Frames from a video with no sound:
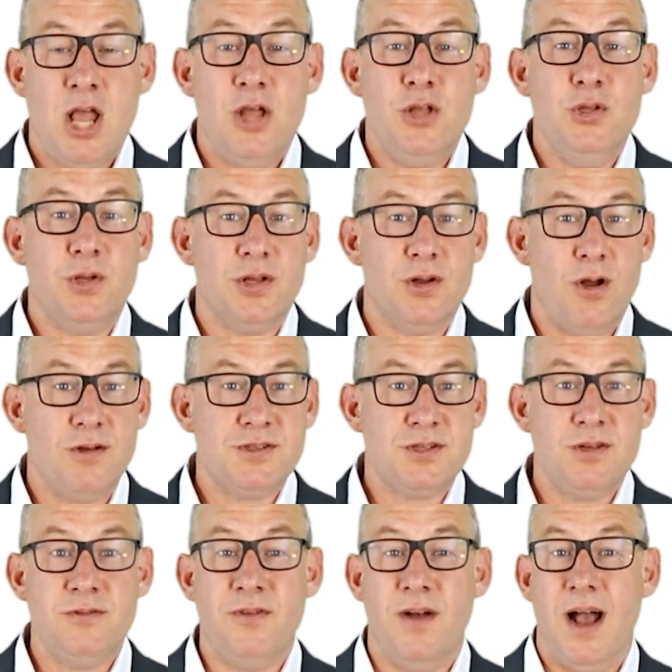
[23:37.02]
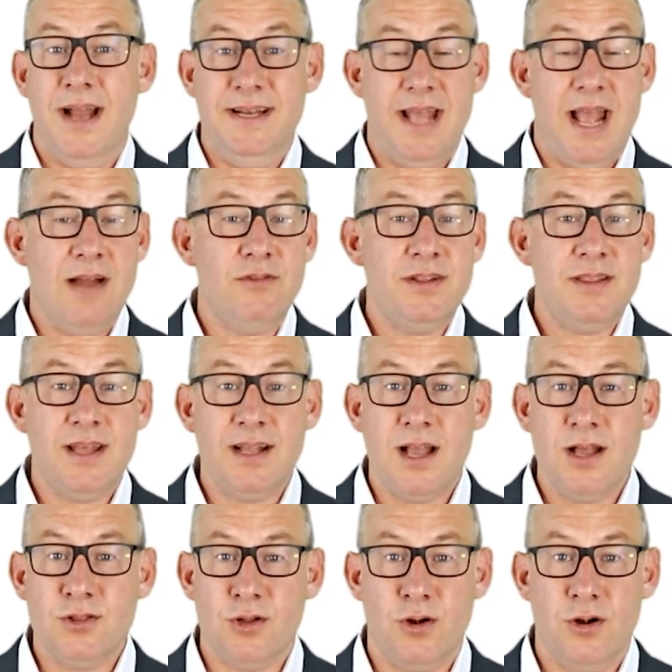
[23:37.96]
You can also find everything
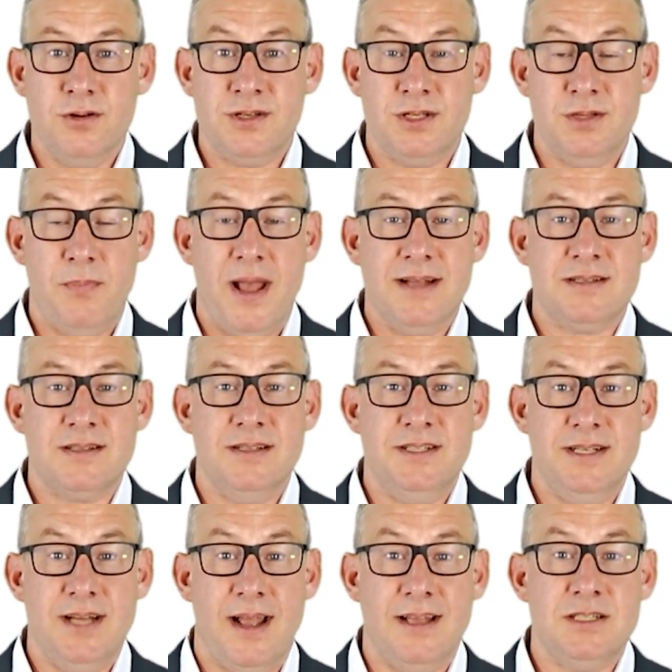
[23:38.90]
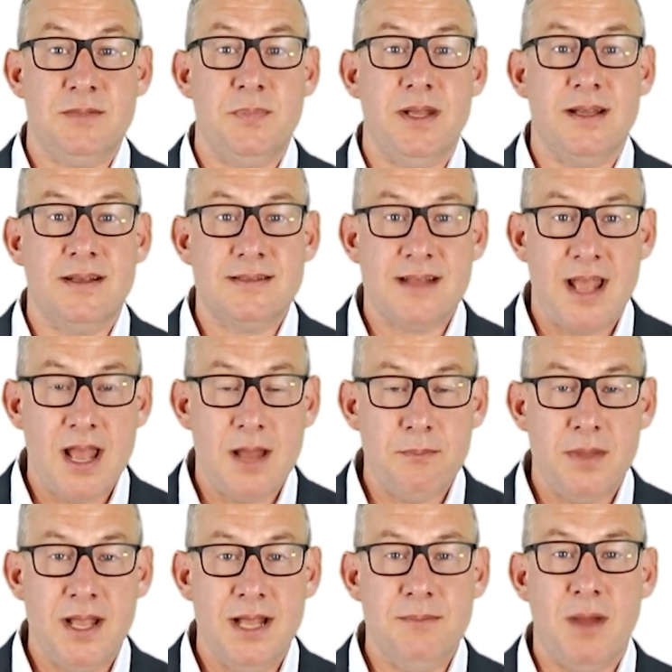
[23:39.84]
I learned to pass the GISP exam
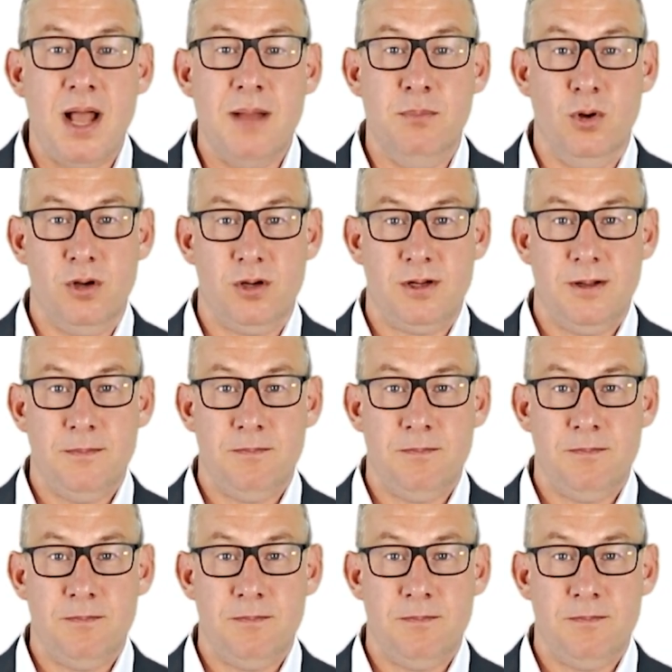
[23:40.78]
in my book,